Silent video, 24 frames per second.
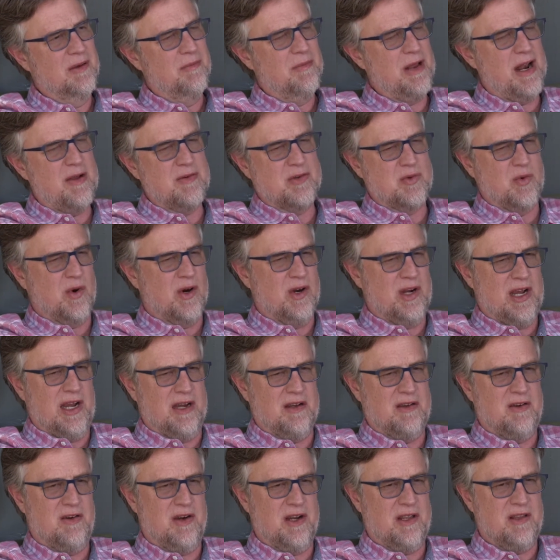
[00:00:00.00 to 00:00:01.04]
But I was
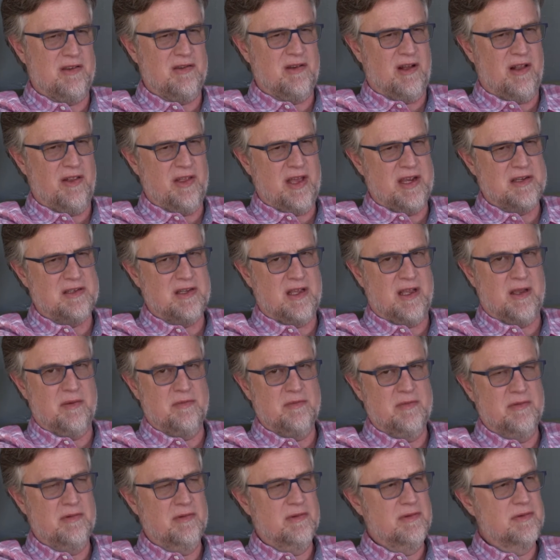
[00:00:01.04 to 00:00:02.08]
working during all that time. Yeah,
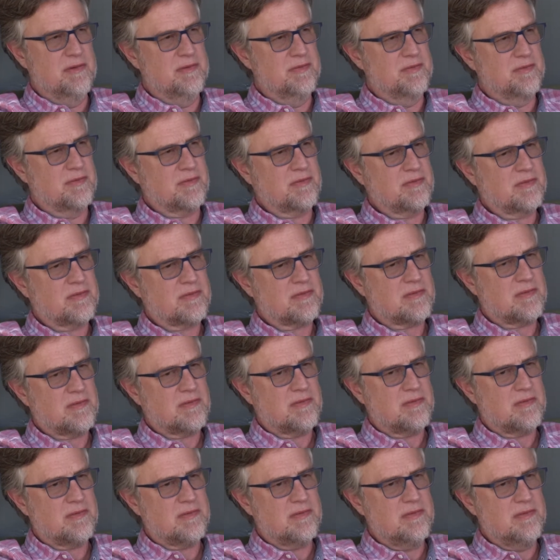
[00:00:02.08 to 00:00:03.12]
so that wasn't like
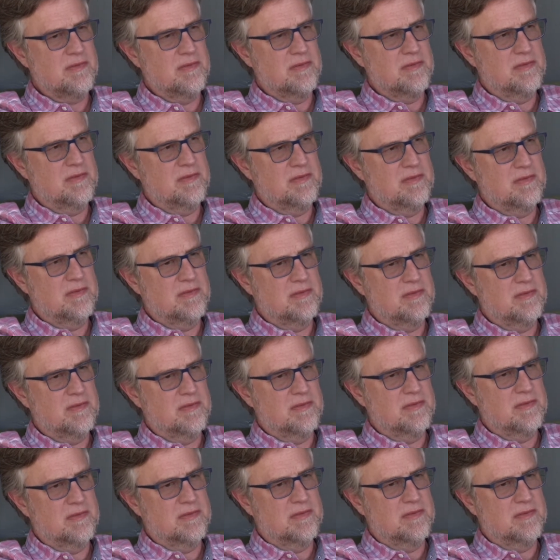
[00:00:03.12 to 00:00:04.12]
the main thing.